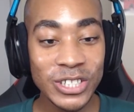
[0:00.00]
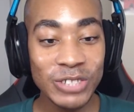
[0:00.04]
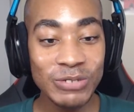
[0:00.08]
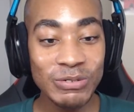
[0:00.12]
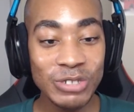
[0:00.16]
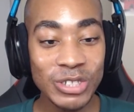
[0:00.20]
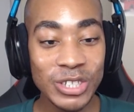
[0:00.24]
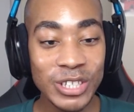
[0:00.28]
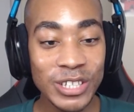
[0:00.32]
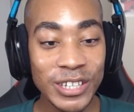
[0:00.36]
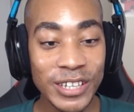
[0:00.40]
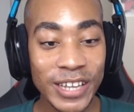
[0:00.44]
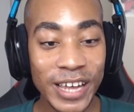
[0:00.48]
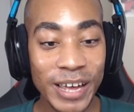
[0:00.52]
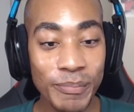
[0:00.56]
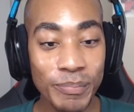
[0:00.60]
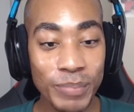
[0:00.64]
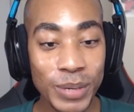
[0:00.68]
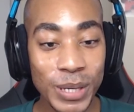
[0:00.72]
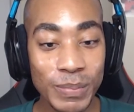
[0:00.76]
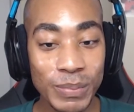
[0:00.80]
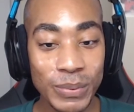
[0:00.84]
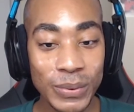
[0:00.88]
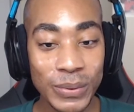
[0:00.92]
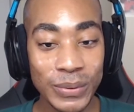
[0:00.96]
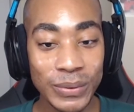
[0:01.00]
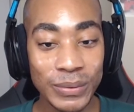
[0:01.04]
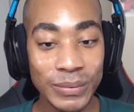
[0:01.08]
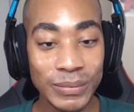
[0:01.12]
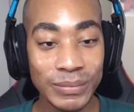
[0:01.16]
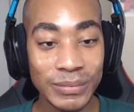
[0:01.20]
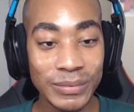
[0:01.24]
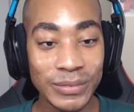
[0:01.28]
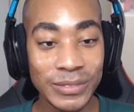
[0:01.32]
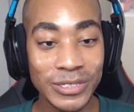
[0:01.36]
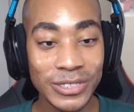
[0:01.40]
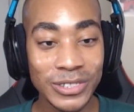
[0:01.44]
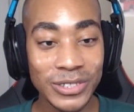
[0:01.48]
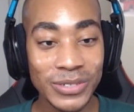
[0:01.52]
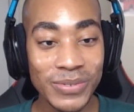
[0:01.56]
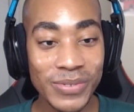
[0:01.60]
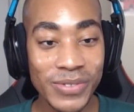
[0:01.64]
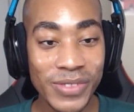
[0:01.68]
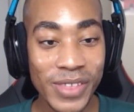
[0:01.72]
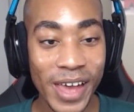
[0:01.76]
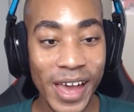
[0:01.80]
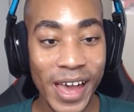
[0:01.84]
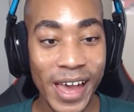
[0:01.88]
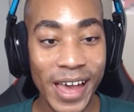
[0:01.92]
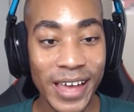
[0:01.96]
you shouldn't let people do
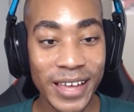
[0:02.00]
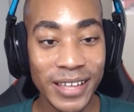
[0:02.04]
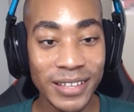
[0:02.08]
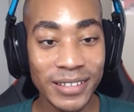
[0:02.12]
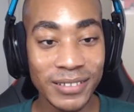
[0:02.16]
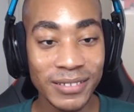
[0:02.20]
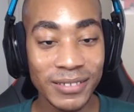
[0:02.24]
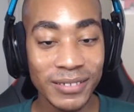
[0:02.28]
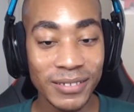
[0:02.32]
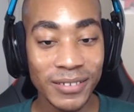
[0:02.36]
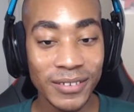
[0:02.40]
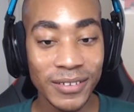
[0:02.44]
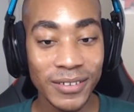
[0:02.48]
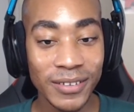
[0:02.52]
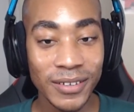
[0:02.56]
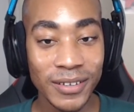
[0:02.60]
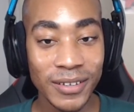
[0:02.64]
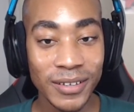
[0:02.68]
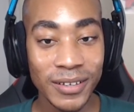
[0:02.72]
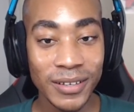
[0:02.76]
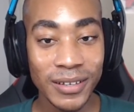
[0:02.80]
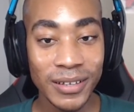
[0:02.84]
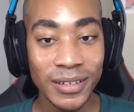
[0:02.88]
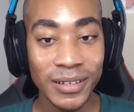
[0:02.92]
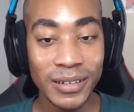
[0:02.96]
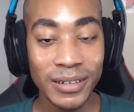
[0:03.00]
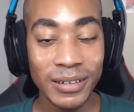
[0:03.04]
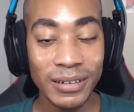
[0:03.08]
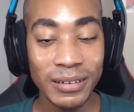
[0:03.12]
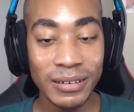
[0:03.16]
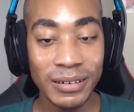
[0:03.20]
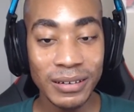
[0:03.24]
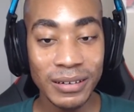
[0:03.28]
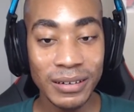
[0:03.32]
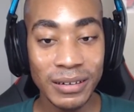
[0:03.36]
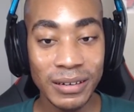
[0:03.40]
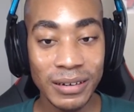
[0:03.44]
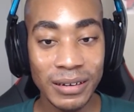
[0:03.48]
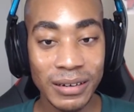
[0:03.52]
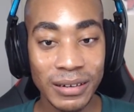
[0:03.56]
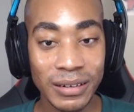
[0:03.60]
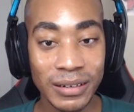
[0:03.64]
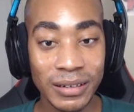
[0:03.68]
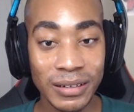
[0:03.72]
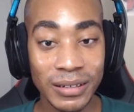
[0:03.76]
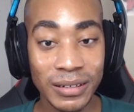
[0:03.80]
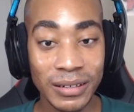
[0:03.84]
that. Oh.